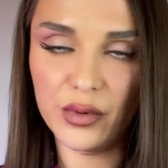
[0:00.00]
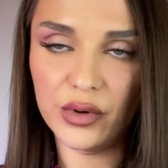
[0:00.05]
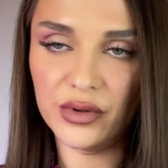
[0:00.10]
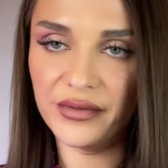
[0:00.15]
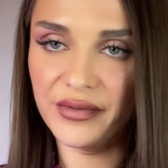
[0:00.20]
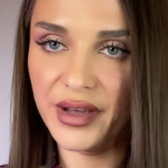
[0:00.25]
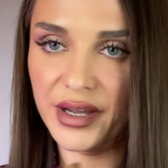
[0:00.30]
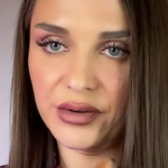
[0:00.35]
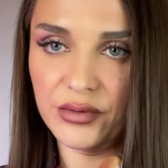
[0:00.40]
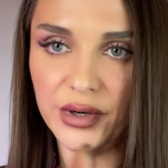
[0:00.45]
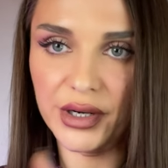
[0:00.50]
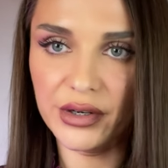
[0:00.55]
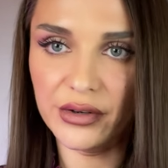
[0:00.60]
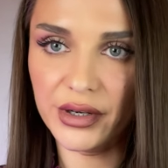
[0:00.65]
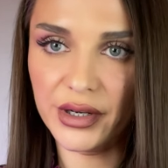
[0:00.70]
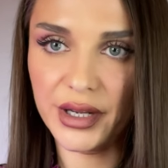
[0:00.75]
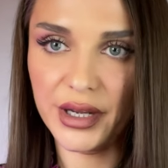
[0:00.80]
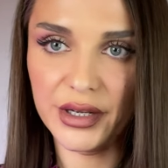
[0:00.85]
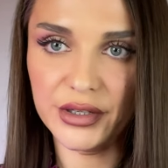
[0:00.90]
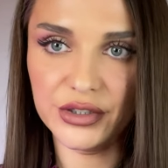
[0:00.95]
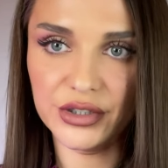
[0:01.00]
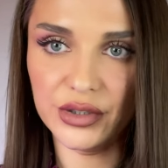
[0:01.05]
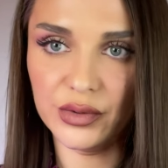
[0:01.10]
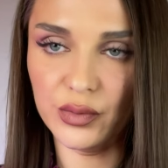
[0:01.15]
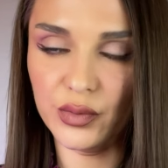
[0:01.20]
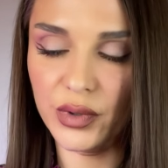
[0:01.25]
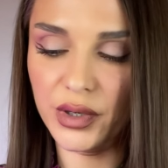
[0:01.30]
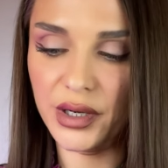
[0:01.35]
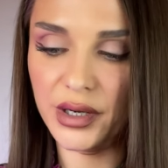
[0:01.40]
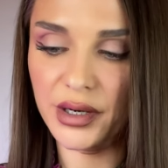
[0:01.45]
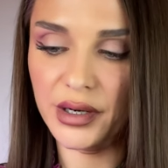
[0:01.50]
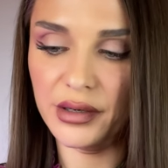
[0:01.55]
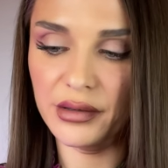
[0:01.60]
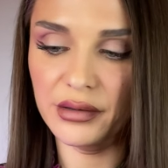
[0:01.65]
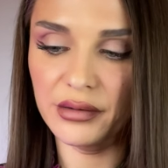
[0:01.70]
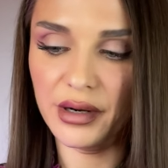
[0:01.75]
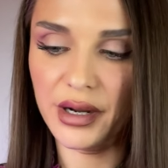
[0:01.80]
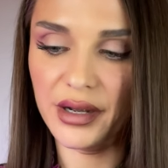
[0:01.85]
on very rare occasion where